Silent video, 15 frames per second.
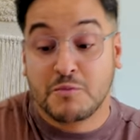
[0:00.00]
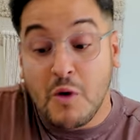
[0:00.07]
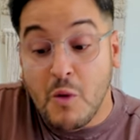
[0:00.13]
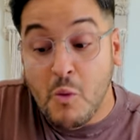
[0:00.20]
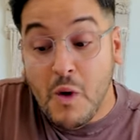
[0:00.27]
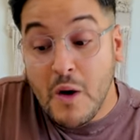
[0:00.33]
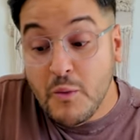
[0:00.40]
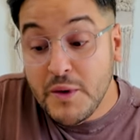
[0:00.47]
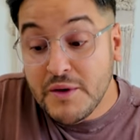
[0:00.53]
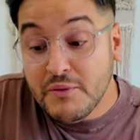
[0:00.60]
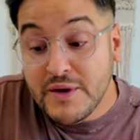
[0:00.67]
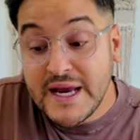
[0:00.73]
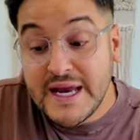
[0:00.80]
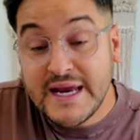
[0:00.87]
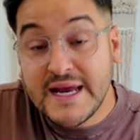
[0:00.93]
But what we
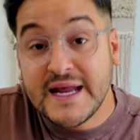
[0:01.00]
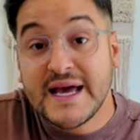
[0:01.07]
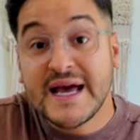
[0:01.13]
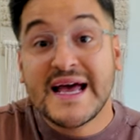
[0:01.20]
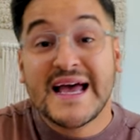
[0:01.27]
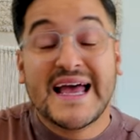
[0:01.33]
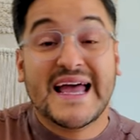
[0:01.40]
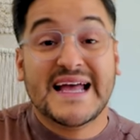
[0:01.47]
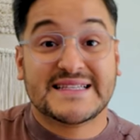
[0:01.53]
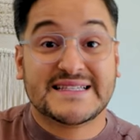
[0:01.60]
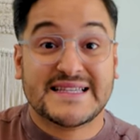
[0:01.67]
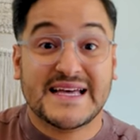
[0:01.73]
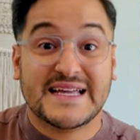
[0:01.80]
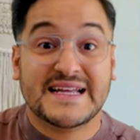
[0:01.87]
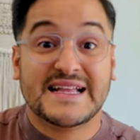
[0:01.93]
read
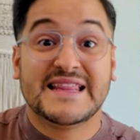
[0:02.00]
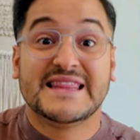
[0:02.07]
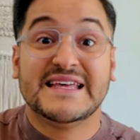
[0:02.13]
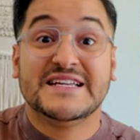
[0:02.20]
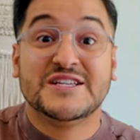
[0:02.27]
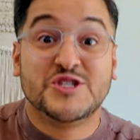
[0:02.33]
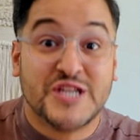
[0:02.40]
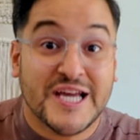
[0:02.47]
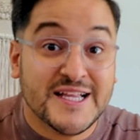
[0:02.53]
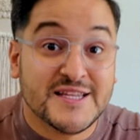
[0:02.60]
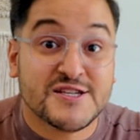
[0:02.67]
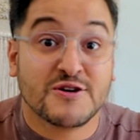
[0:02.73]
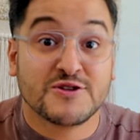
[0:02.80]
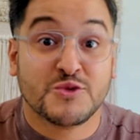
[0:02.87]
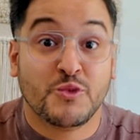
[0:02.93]
is that the
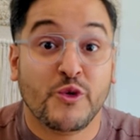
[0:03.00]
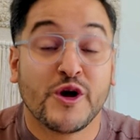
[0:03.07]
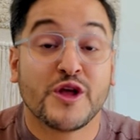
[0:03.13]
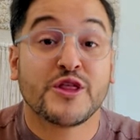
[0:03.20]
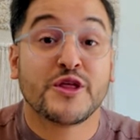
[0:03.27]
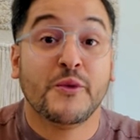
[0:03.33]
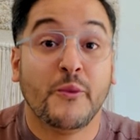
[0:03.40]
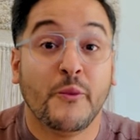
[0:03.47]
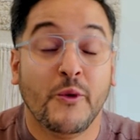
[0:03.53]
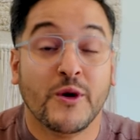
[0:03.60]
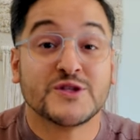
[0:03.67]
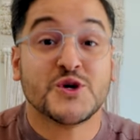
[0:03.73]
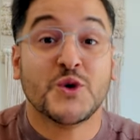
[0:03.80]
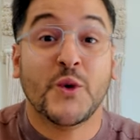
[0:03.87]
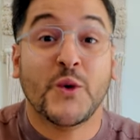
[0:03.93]
Gentiles were the
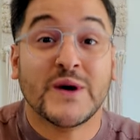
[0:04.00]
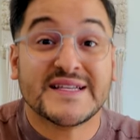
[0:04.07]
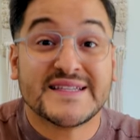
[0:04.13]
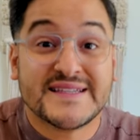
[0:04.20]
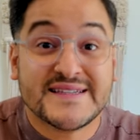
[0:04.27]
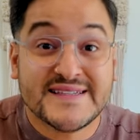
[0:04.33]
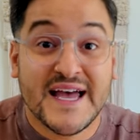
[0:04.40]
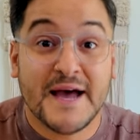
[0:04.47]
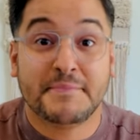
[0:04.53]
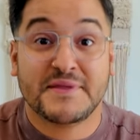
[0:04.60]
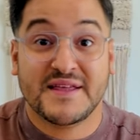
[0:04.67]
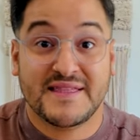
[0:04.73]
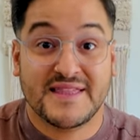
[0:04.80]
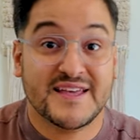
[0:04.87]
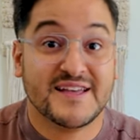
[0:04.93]
ones who
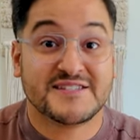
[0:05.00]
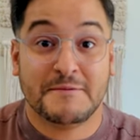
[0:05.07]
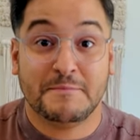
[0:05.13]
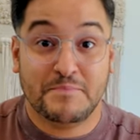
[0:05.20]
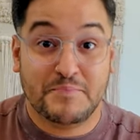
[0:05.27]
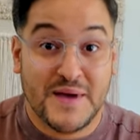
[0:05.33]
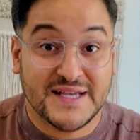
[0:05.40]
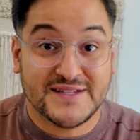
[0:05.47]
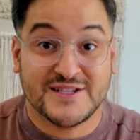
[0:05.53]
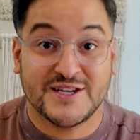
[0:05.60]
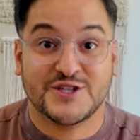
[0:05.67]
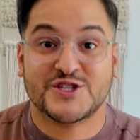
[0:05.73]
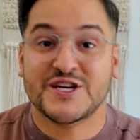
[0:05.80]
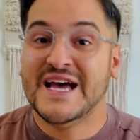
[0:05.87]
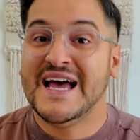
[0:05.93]
accept this
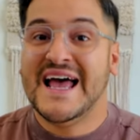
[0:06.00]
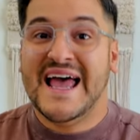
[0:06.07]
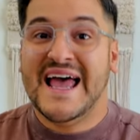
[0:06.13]
message.